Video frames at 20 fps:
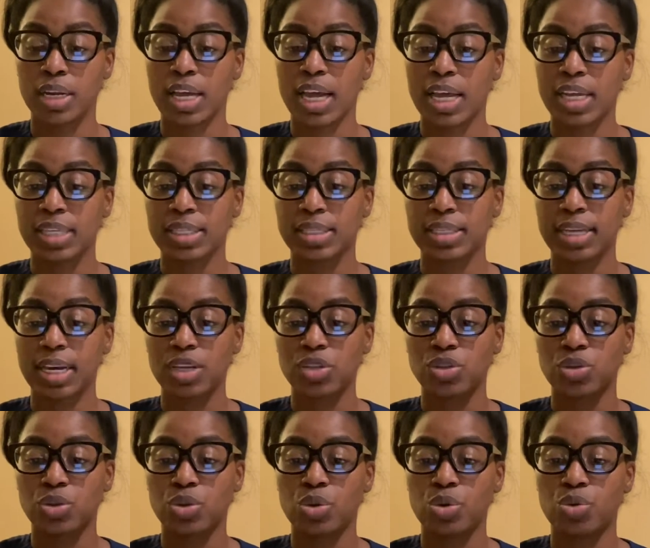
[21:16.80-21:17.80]

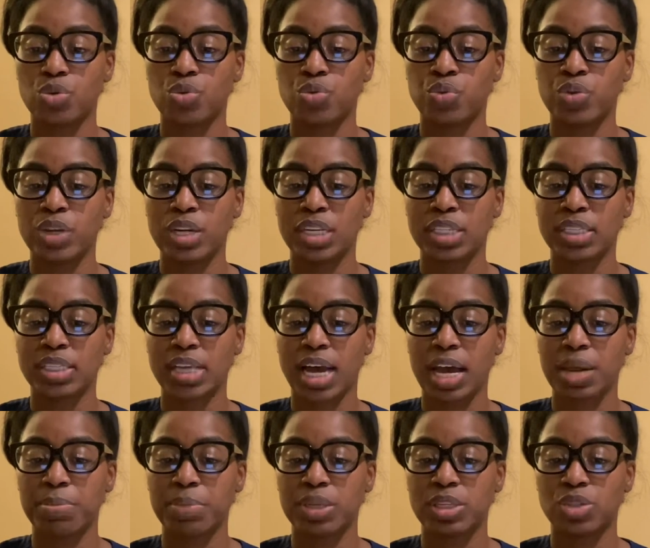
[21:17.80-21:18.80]
sexual
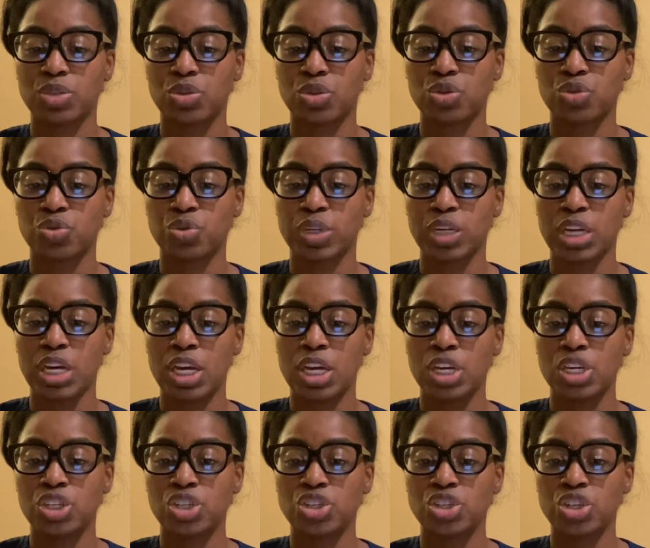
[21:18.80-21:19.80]
reassignment surgery
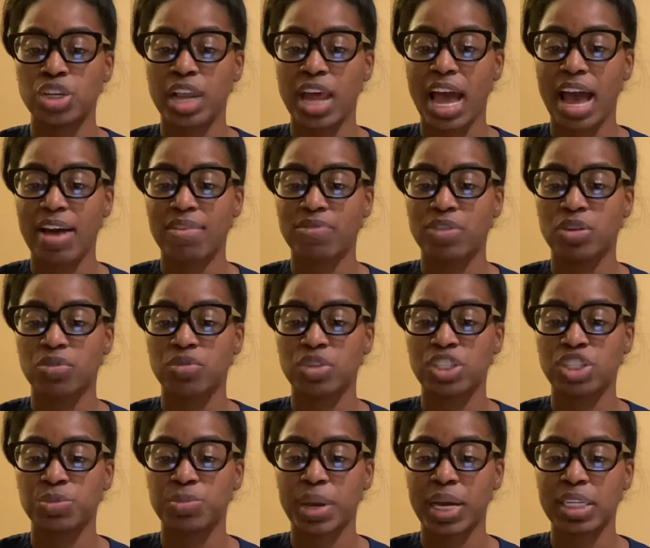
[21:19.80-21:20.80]
should have the
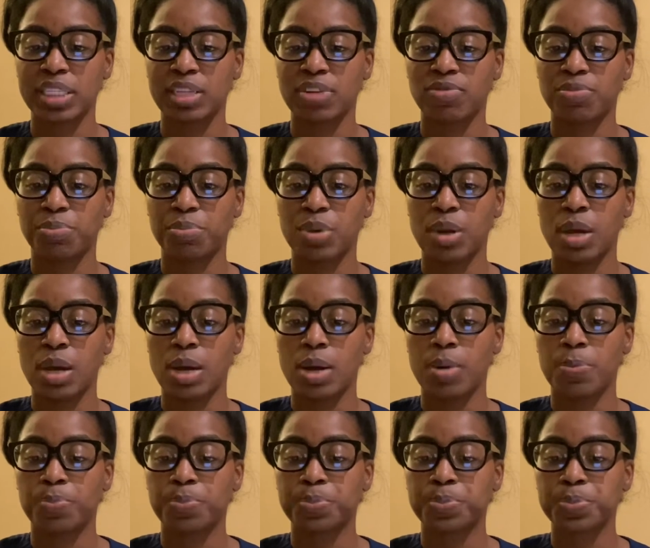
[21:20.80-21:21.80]
respective
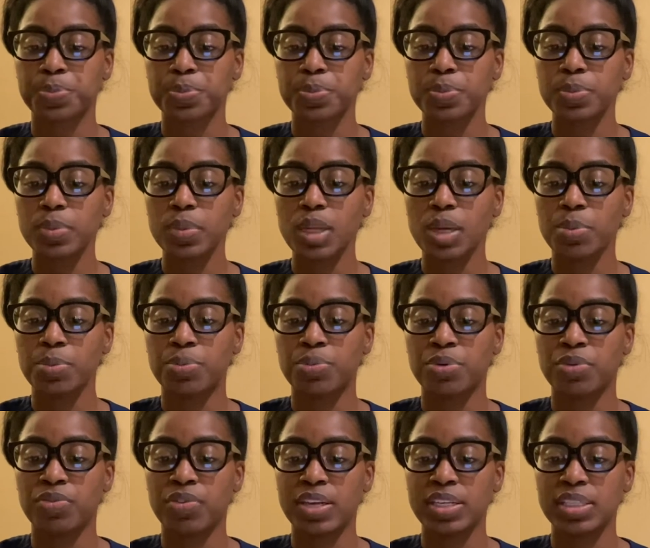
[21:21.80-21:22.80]

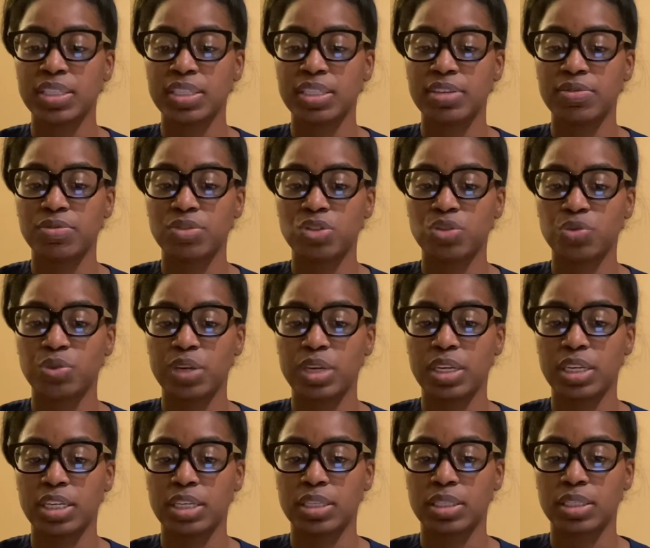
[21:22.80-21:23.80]
preventative
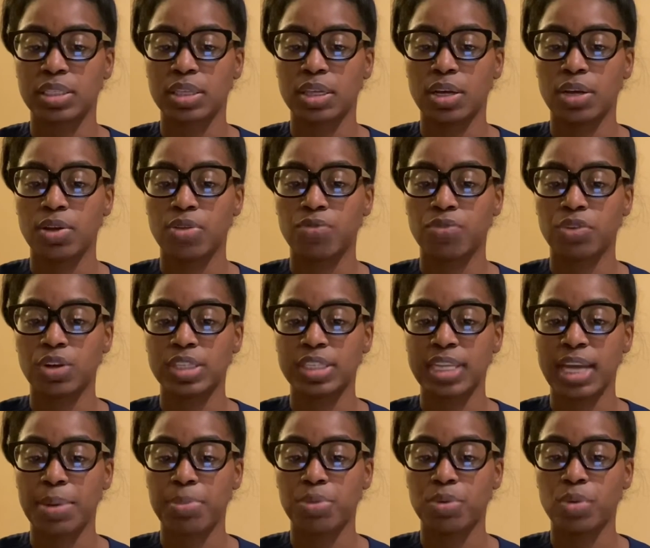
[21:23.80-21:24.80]
screenings. For
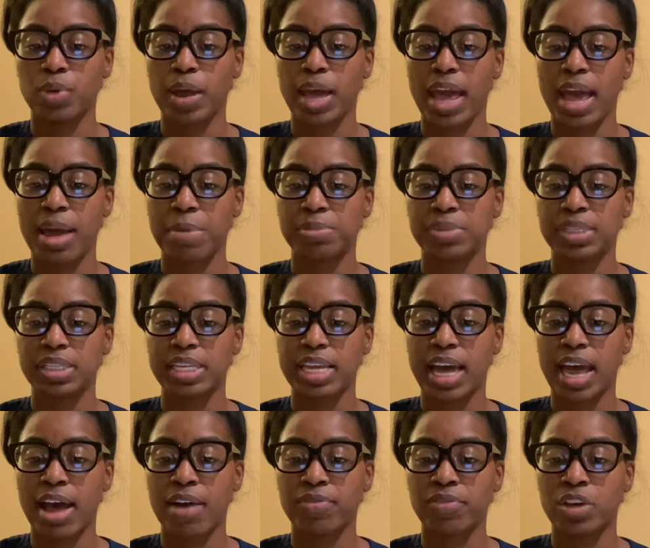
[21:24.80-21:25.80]
example,
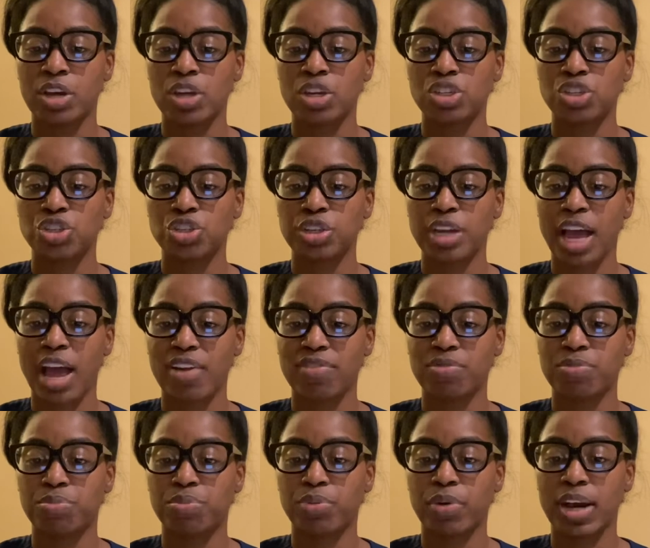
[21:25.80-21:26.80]
MTF should
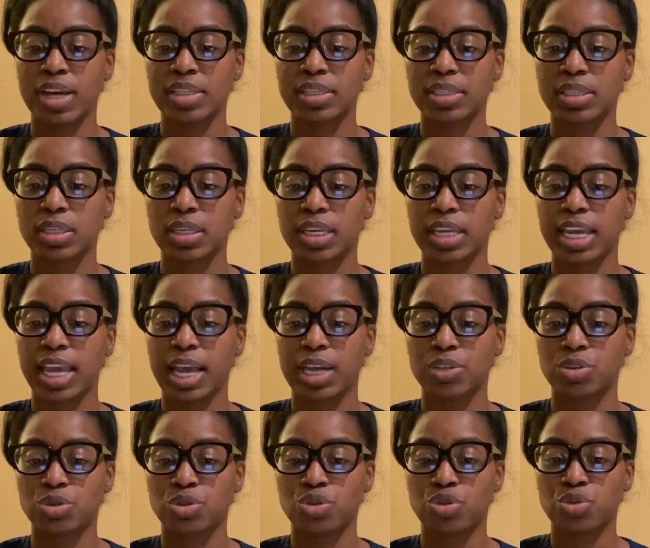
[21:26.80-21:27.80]
have breast
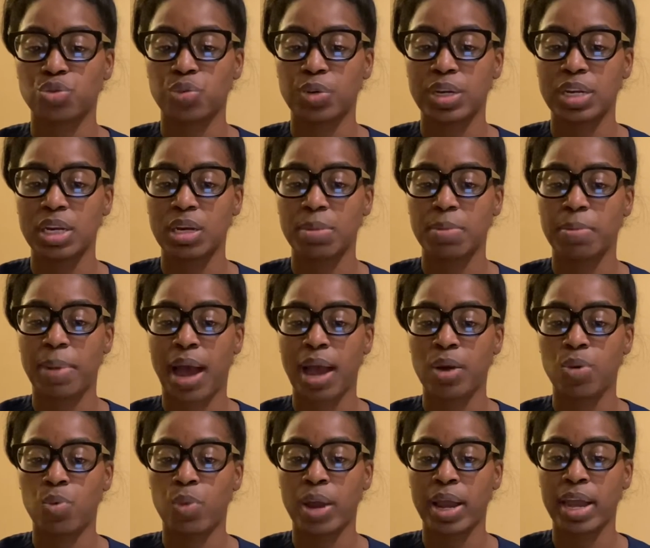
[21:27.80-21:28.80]
cancer screening by
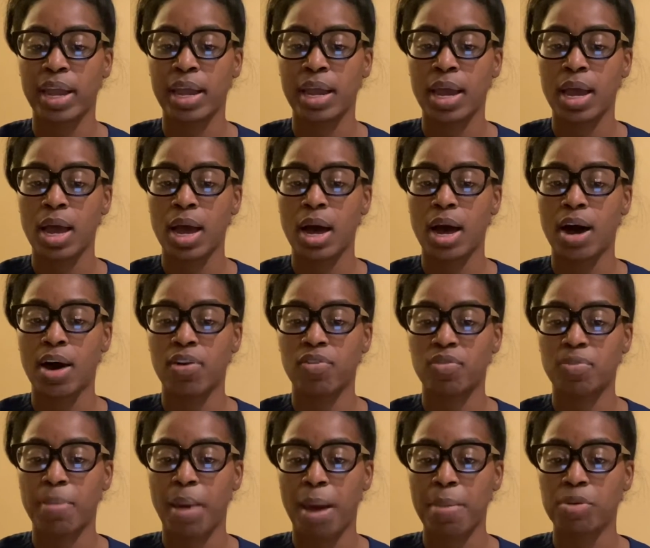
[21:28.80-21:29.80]
way of
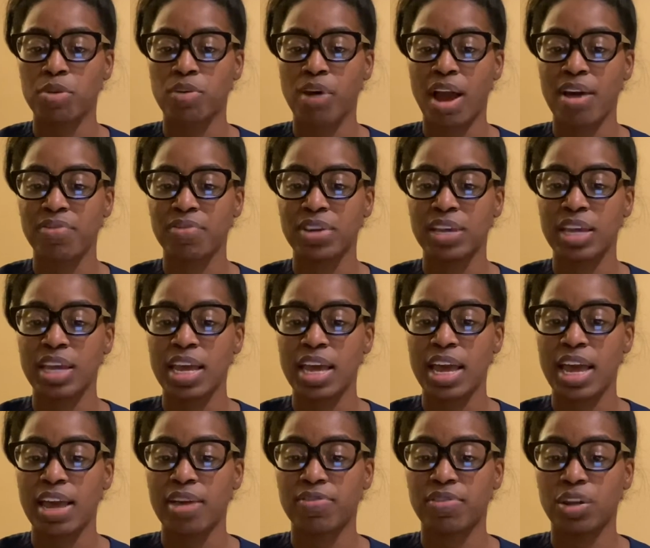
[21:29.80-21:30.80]
mammography
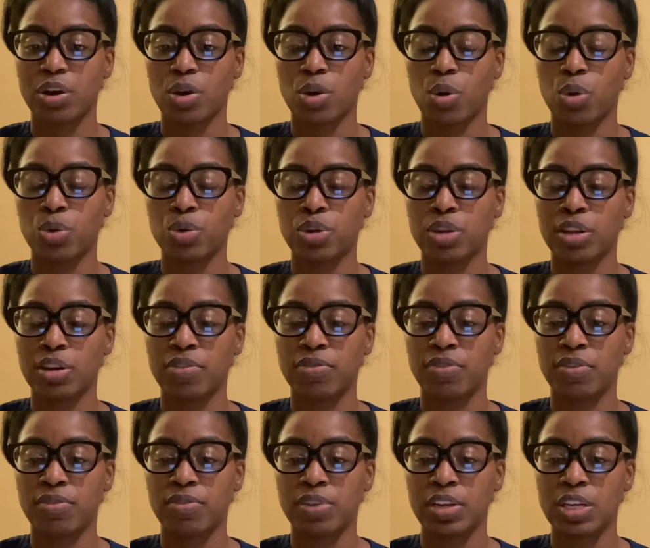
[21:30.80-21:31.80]
if they are older than
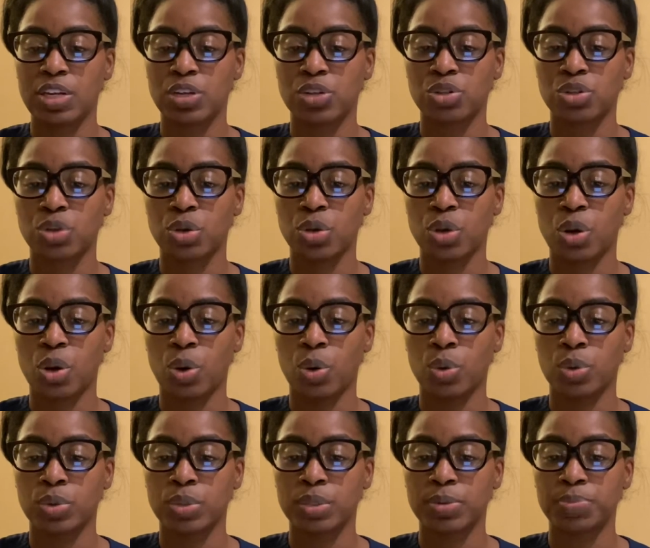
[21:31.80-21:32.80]
50 years
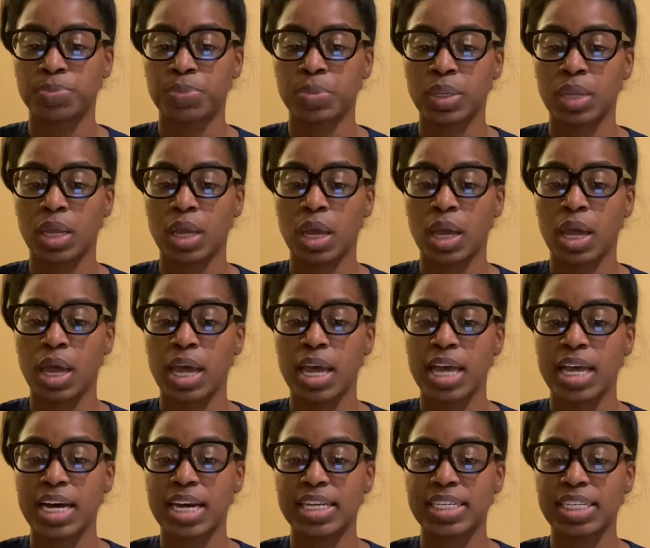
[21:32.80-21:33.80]
old.
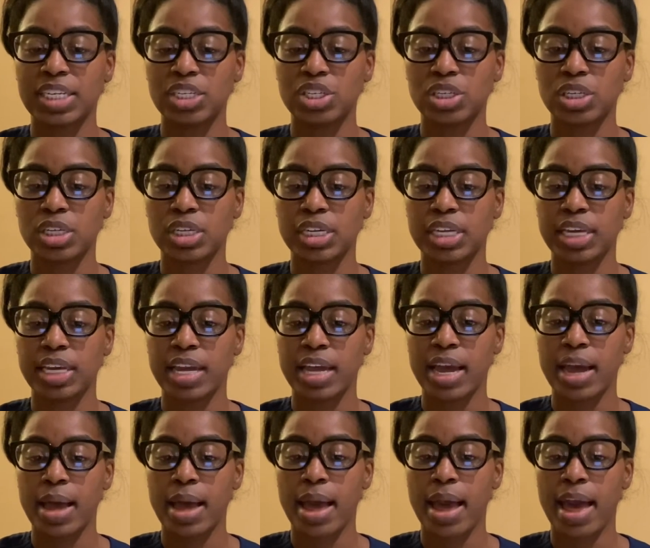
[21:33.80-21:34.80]
Additionally,
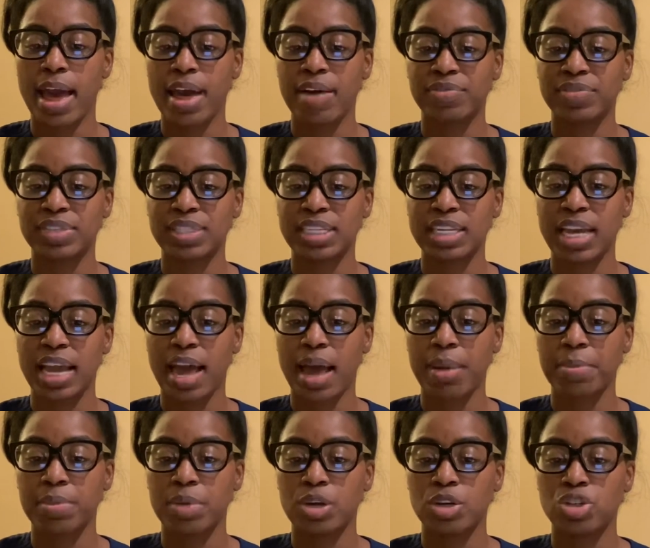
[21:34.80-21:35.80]

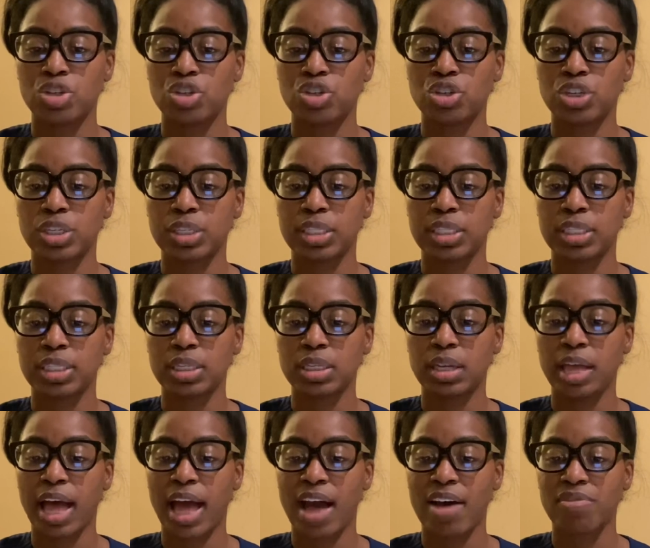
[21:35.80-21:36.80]
FTM should still
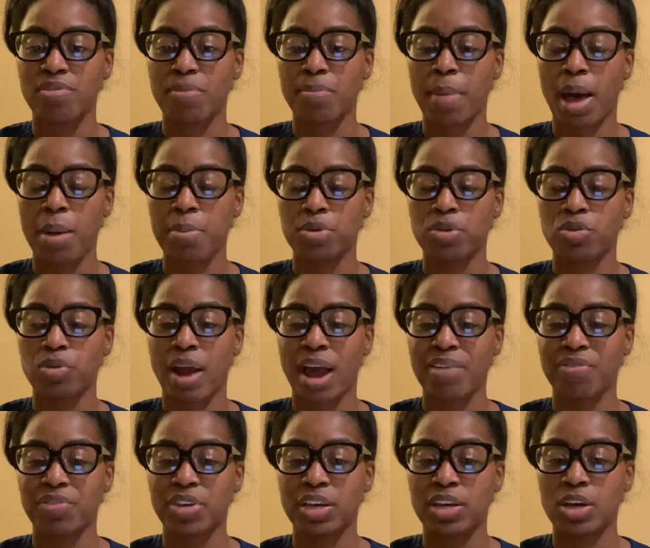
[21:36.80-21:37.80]
have
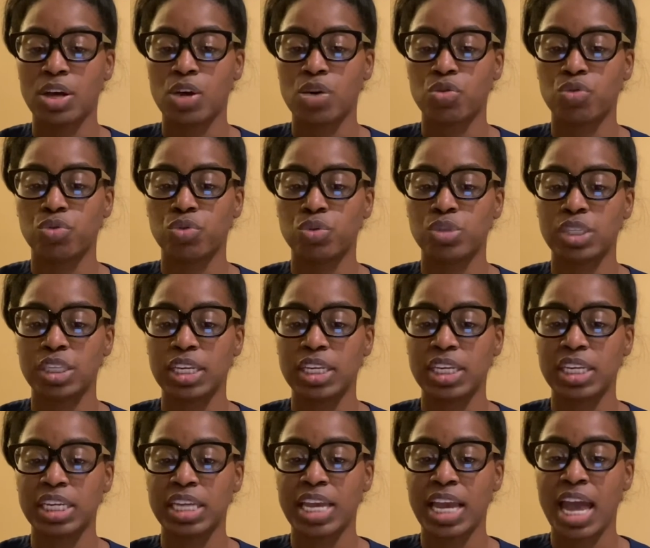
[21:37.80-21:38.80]
mammography
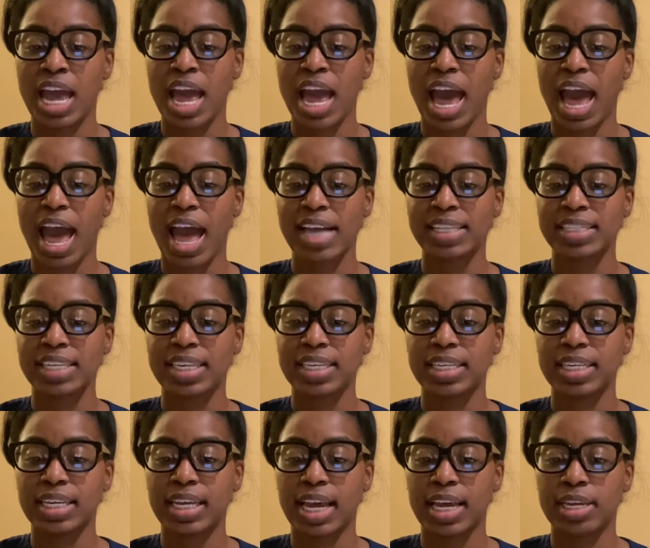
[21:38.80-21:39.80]
routinely as
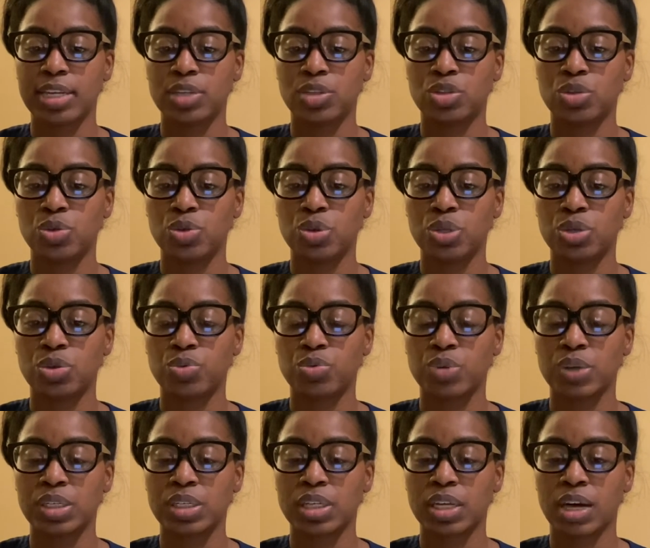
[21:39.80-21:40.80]
indicated due to the
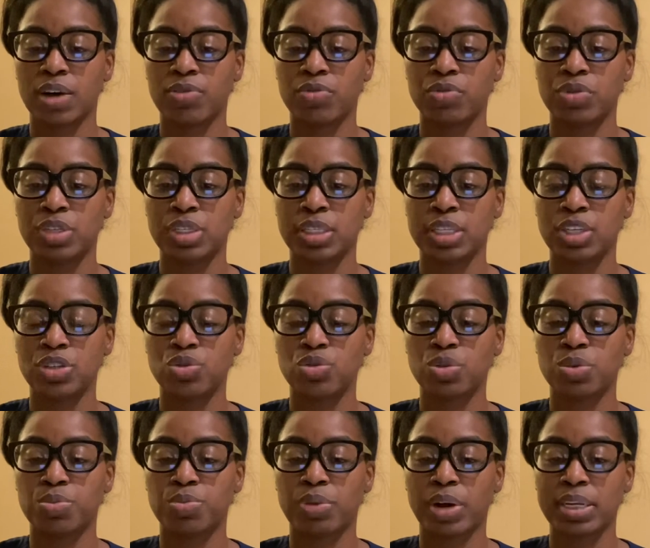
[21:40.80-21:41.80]
risk of residual
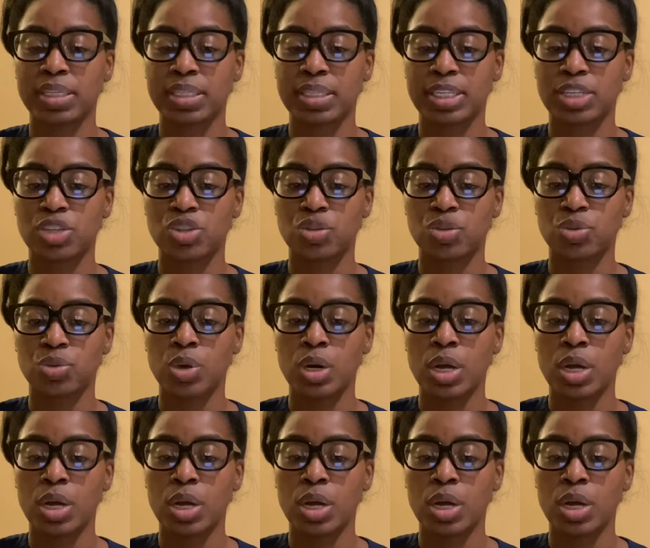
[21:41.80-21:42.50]
breast tissue